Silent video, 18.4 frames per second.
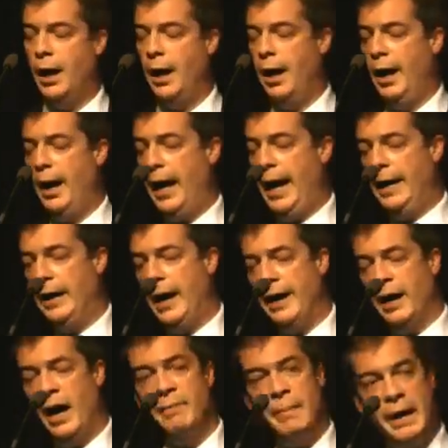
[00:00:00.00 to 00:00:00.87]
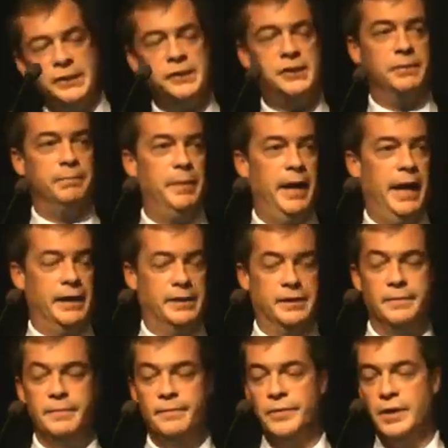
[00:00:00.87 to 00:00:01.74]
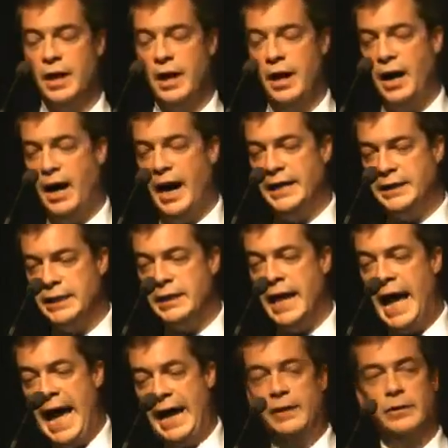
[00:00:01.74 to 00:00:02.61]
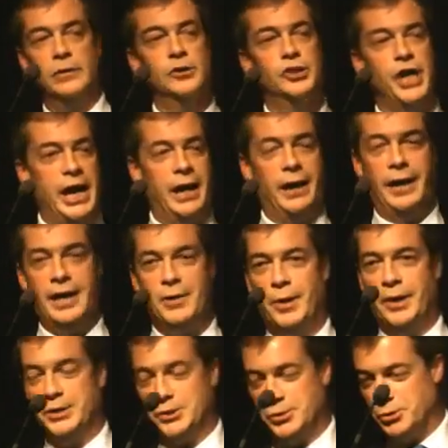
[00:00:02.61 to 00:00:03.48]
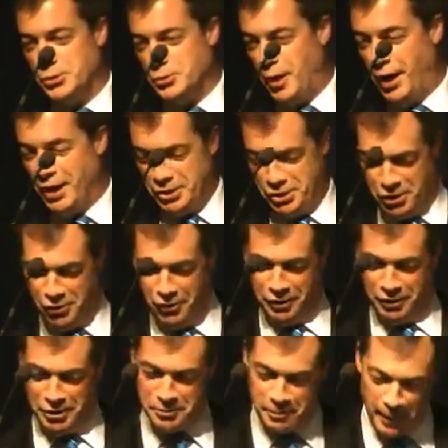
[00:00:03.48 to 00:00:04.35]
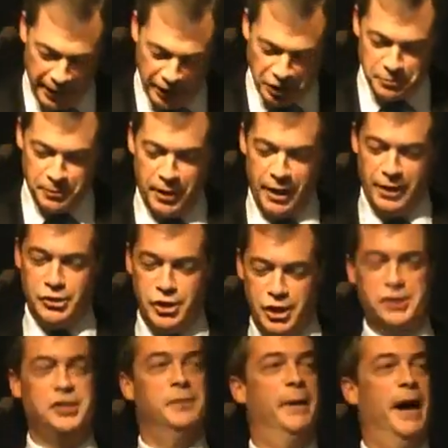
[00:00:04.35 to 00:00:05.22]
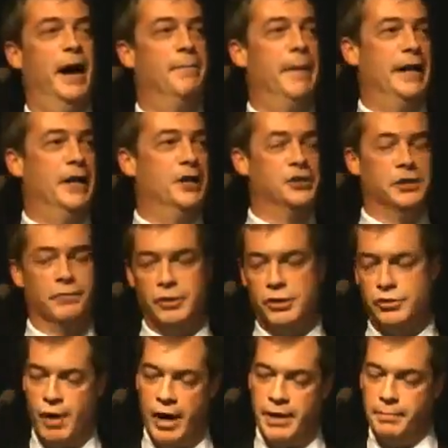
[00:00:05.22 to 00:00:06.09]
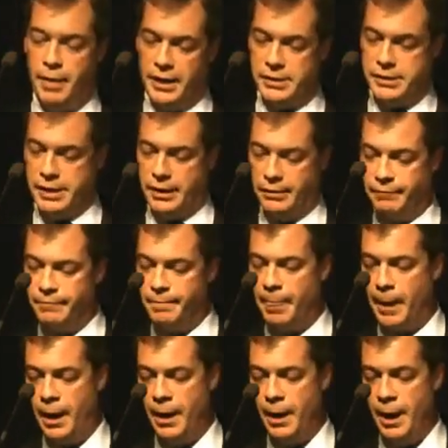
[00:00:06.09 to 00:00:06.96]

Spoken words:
And I must admit, I did heckle gently once or twice during the speech, but I just about managed to restrain myself.